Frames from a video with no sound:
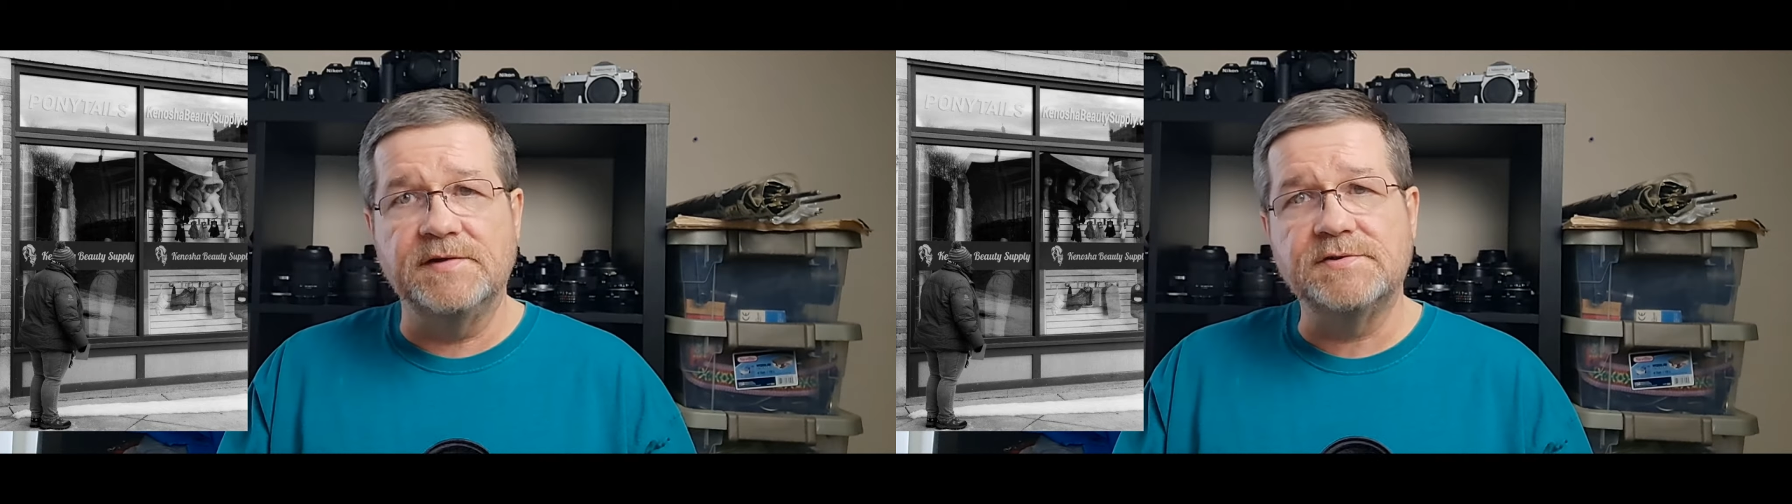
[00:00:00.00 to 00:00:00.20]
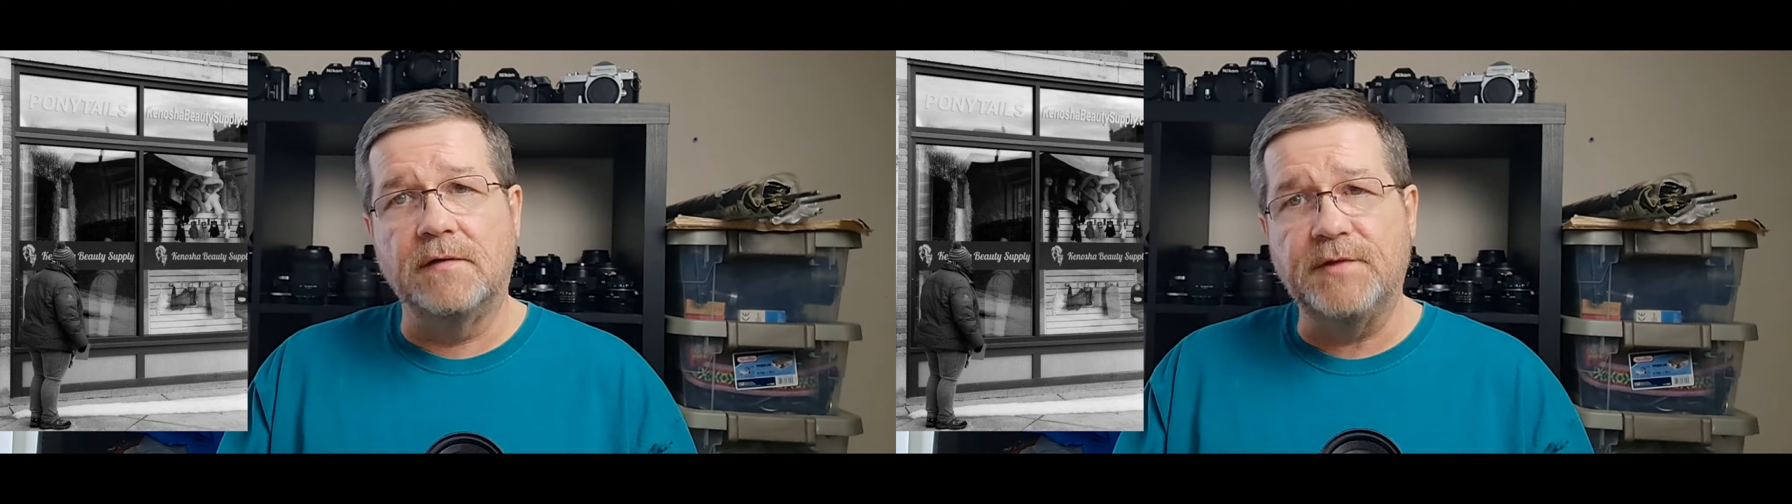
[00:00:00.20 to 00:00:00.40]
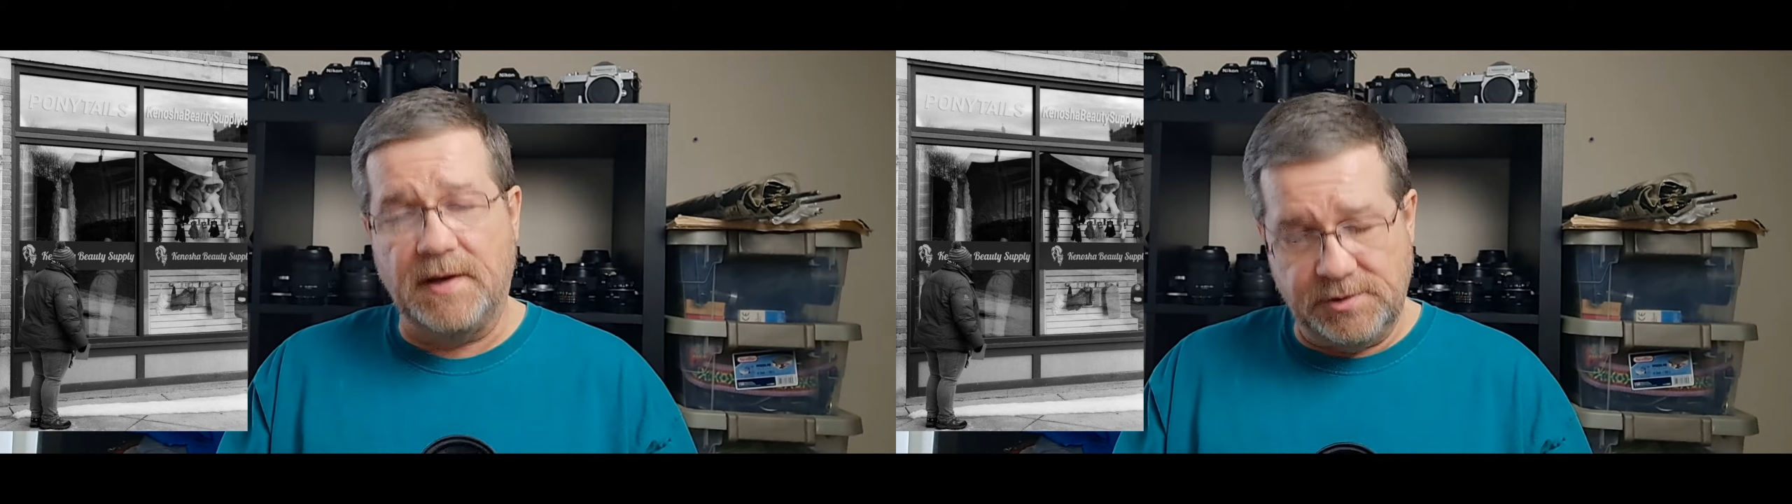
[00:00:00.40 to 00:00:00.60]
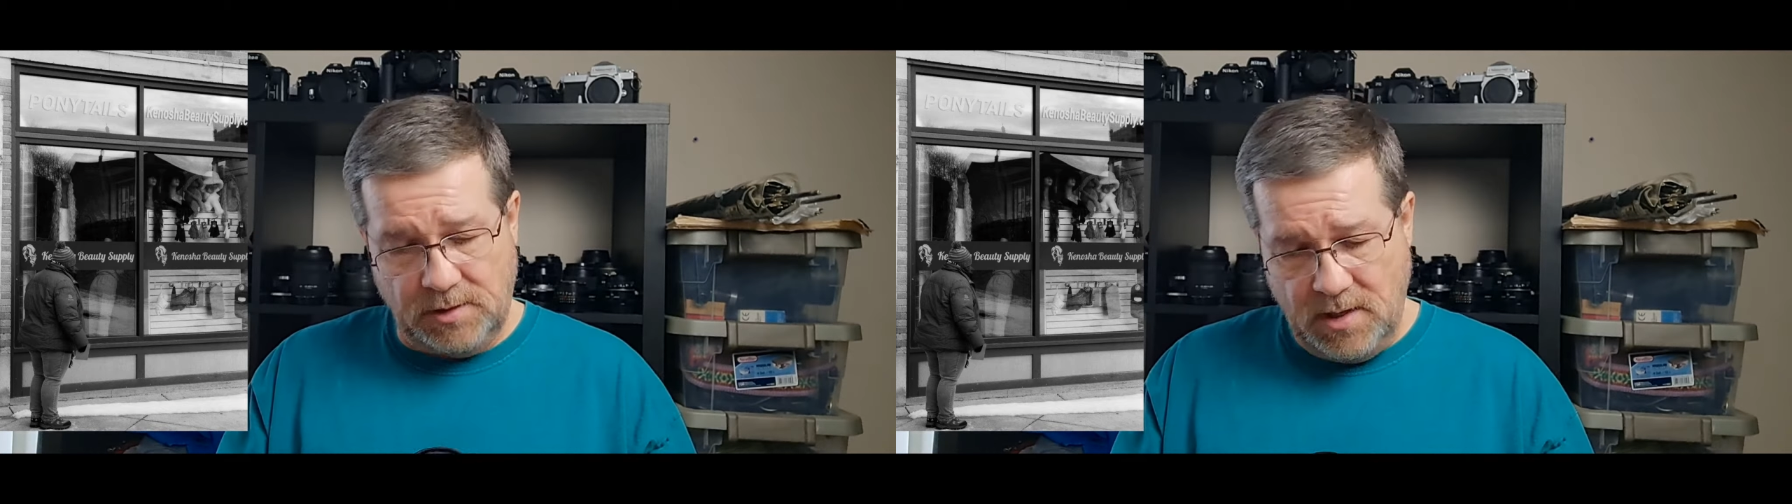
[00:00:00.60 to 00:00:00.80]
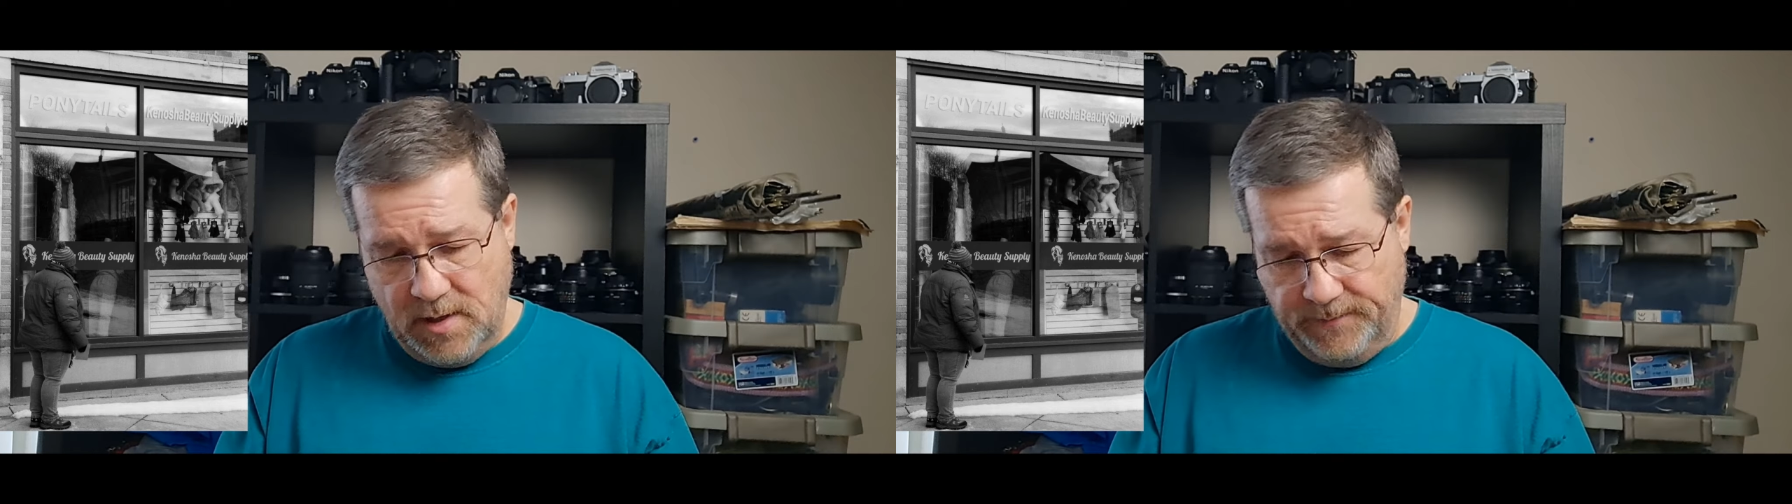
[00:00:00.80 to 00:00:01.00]
stuff
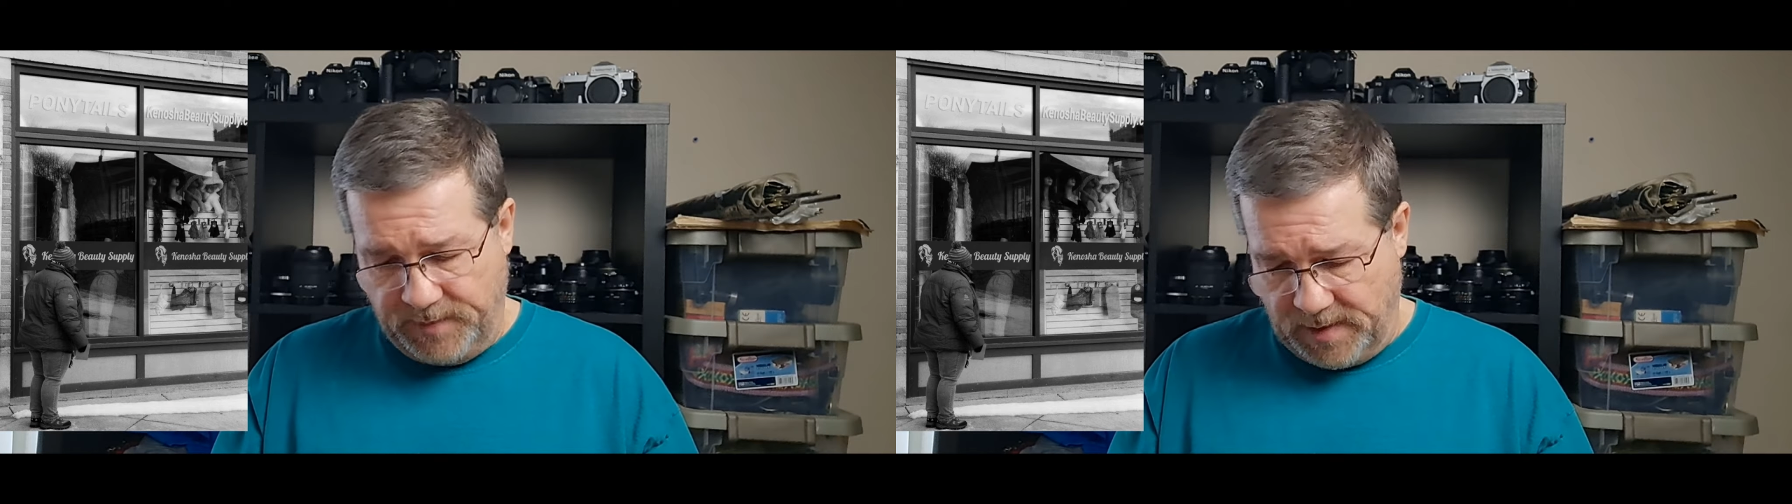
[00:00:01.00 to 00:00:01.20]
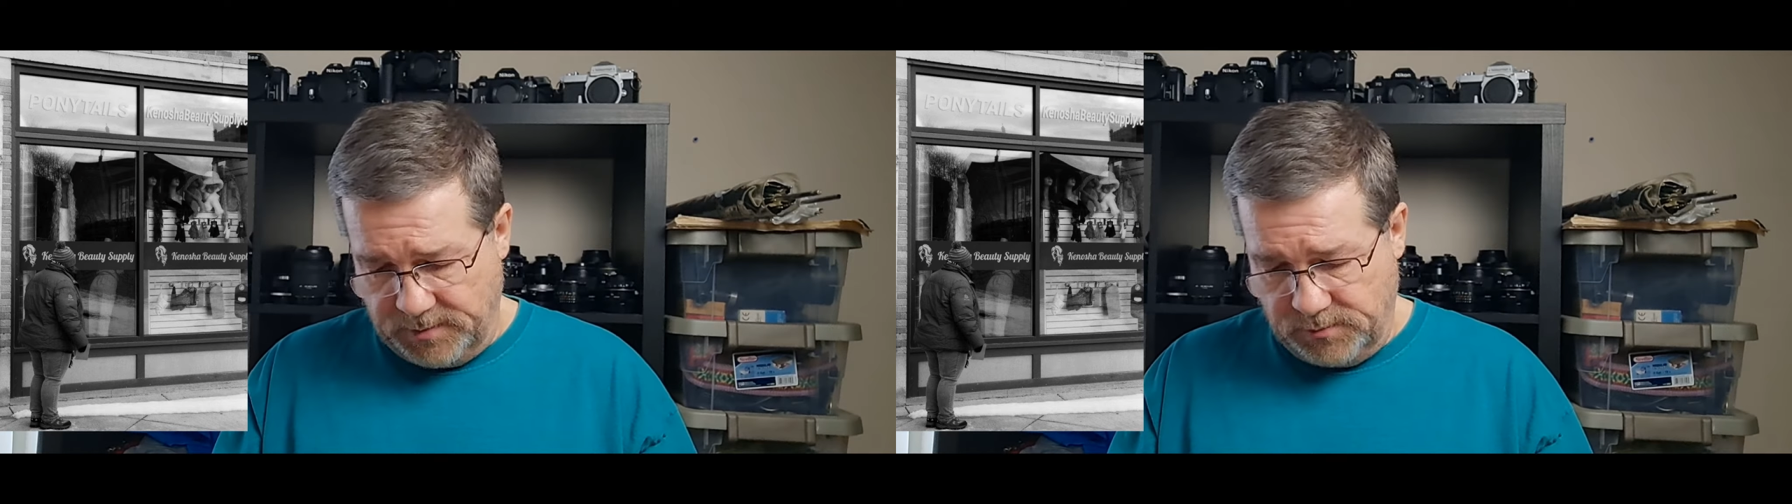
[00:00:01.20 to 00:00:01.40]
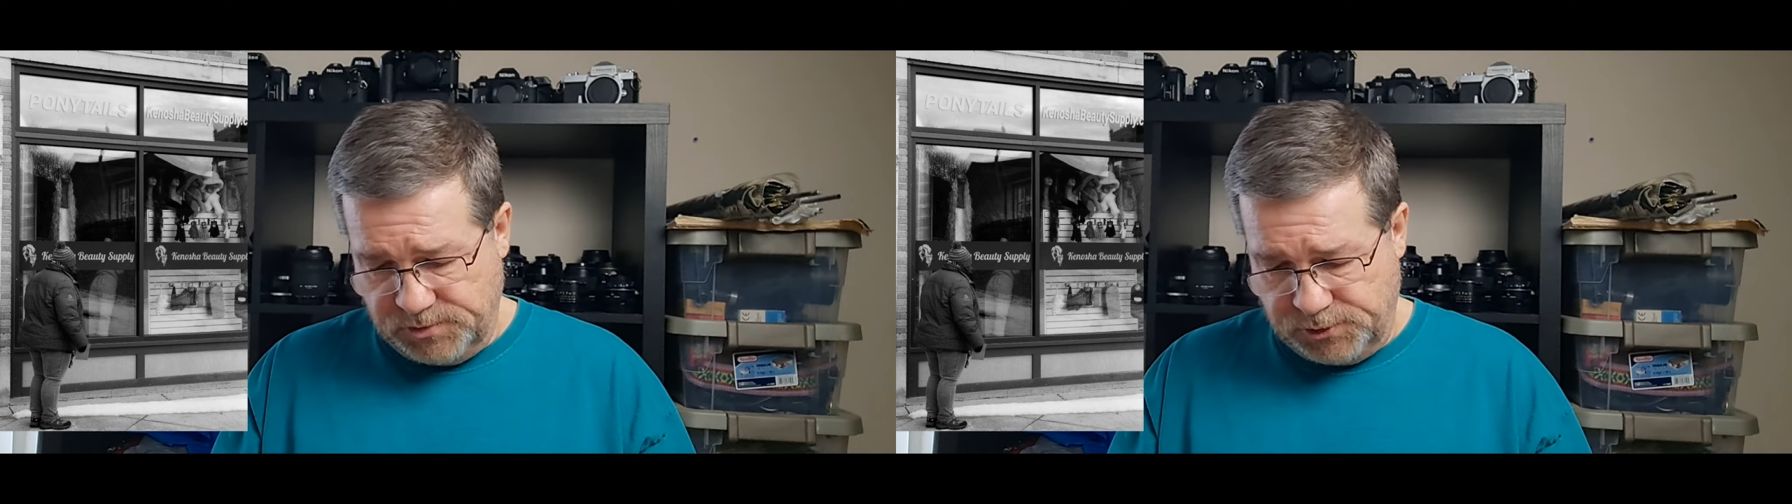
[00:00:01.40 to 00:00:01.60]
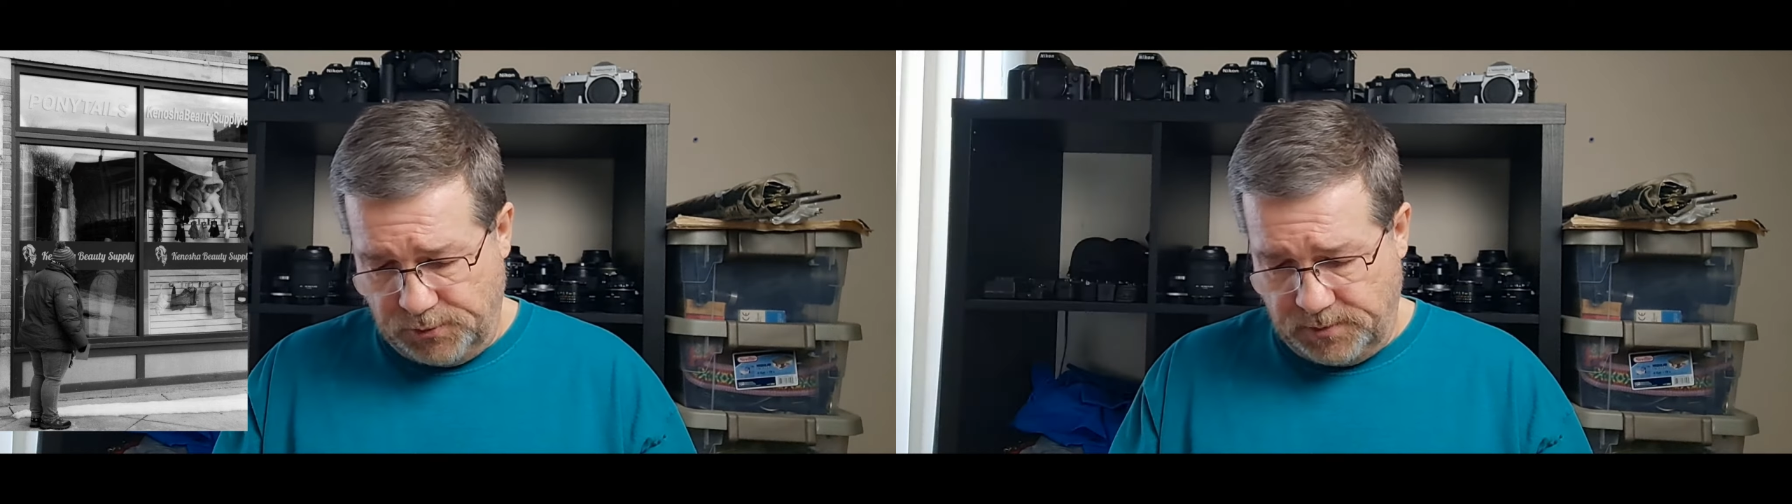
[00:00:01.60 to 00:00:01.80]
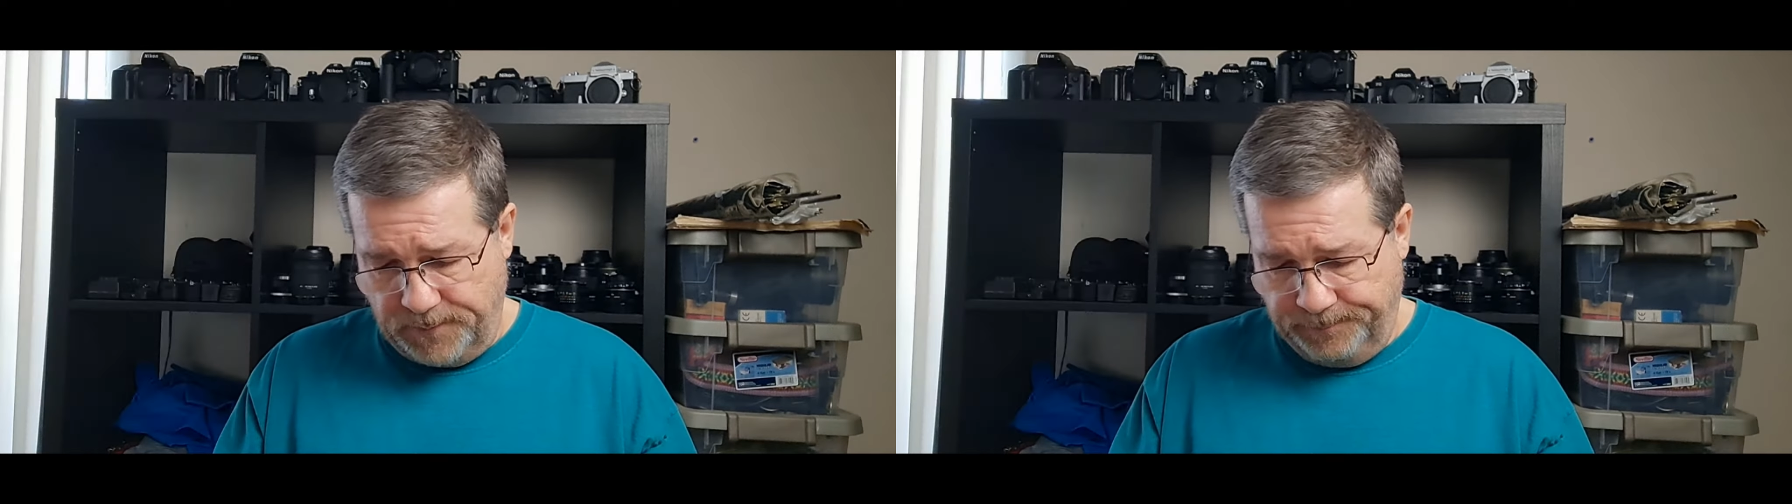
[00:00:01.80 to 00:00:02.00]
that I do
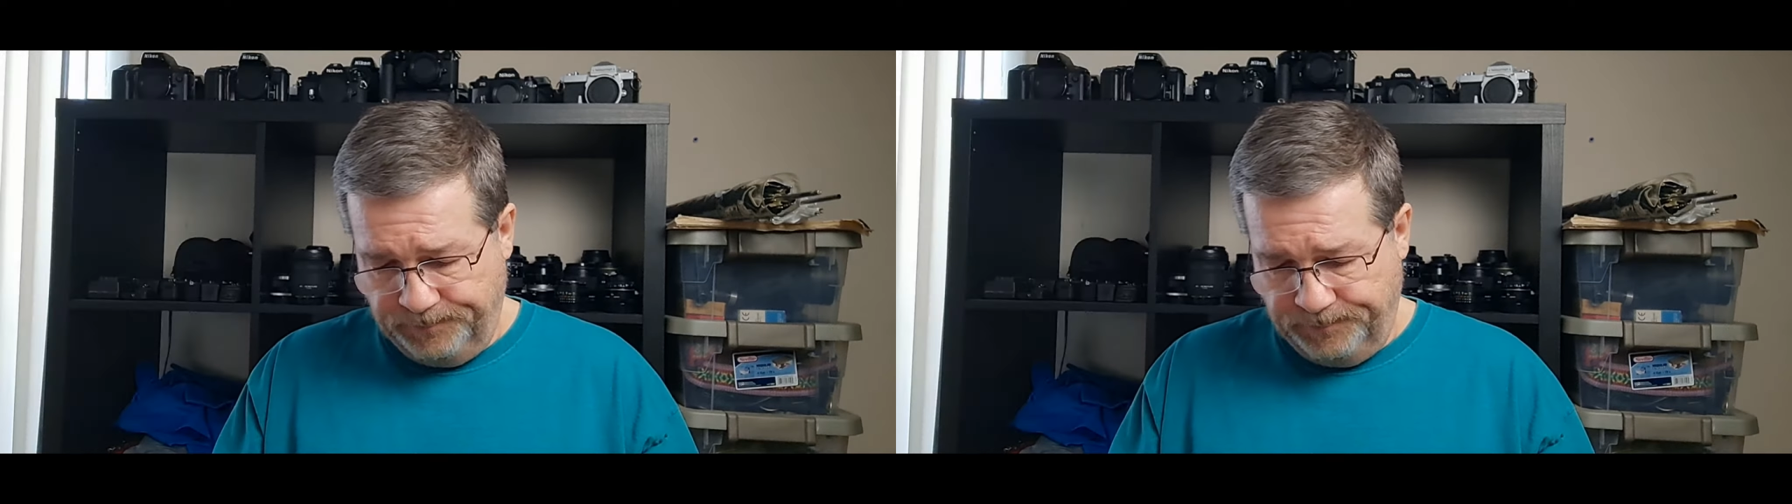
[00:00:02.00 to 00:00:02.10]
shoot.